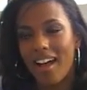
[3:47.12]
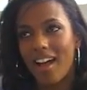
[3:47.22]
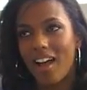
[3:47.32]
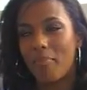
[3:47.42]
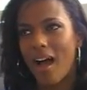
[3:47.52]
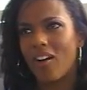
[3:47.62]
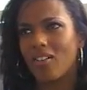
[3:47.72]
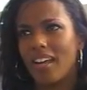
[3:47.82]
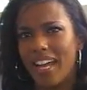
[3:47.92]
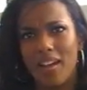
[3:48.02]

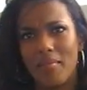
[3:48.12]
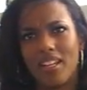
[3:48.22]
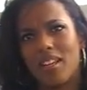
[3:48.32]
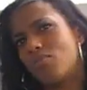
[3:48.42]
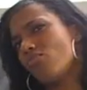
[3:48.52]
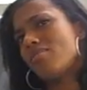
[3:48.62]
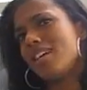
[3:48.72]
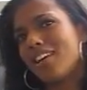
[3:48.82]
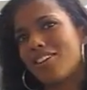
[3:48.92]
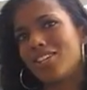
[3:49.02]
about him, and he was
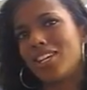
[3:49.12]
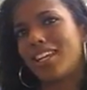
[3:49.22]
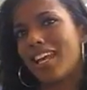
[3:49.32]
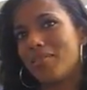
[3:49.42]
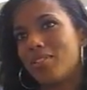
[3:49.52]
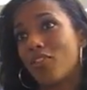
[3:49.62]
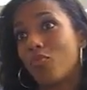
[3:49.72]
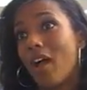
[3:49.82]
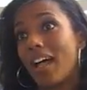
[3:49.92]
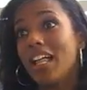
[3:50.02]
really articulating
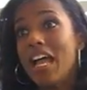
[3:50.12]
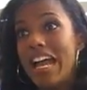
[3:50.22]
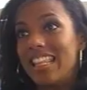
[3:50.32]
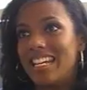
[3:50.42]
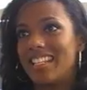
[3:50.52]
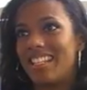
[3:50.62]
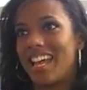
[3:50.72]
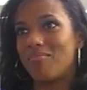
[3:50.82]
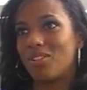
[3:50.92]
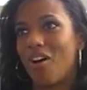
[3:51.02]
himself well, and then at the
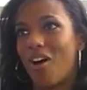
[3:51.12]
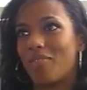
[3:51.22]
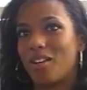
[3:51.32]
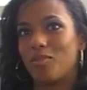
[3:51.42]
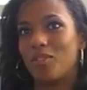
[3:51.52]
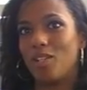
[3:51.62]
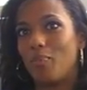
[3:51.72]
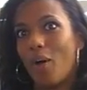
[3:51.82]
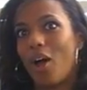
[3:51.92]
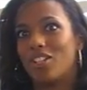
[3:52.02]
same time there's these
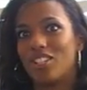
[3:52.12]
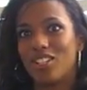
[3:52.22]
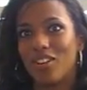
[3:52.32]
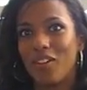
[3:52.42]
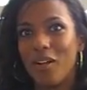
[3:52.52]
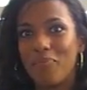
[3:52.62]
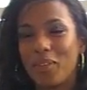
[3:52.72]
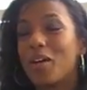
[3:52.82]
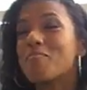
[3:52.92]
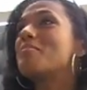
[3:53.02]
bursts of
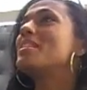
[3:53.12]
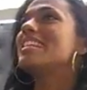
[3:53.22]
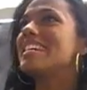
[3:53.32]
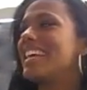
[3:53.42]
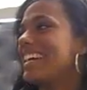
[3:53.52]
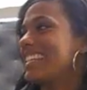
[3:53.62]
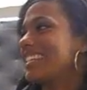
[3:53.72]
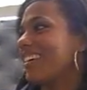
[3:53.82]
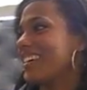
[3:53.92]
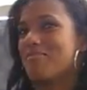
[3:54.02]
complete
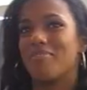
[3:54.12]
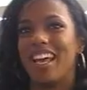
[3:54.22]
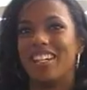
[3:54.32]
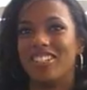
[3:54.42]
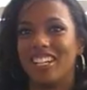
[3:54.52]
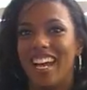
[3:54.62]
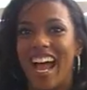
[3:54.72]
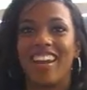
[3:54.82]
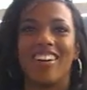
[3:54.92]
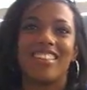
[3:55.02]
excitable energy,
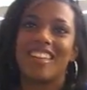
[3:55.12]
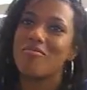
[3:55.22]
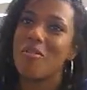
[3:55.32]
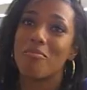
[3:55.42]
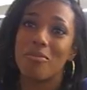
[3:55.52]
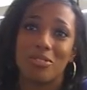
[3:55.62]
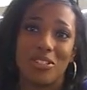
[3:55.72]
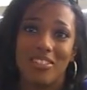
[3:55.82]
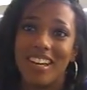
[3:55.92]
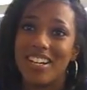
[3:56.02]
and I think, what more
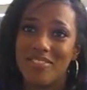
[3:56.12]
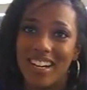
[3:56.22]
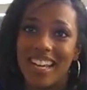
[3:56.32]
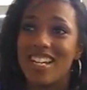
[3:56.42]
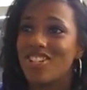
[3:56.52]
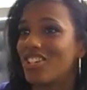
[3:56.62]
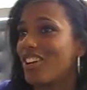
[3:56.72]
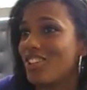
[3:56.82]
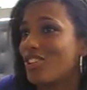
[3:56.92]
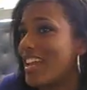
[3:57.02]
do you need, really? He's just
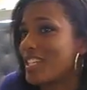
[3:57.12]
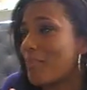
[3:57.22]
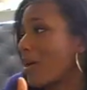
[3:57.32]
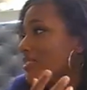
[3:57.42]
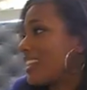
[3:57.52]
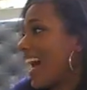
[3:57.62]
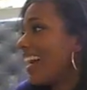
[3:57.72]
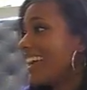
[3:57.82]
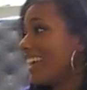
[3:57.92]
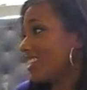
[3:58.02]
got to transpose
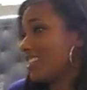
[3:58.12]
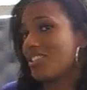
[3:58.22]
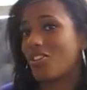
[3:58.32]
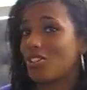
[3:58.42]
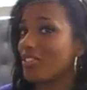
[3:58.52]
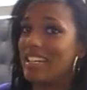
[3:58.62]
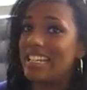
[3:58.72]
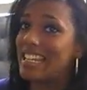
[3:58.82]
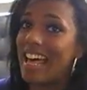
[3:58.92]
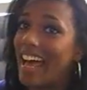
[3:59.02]
that into the Doctor, and
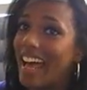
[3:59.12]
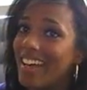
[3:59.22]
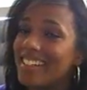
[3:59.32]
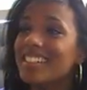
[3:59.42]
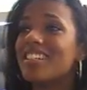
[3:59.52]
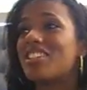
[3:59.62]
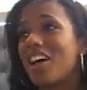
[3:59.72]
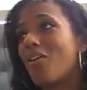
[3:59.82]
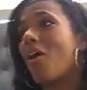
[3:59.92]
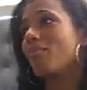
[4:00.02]
he's there.
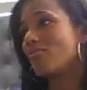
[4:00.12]
So I'm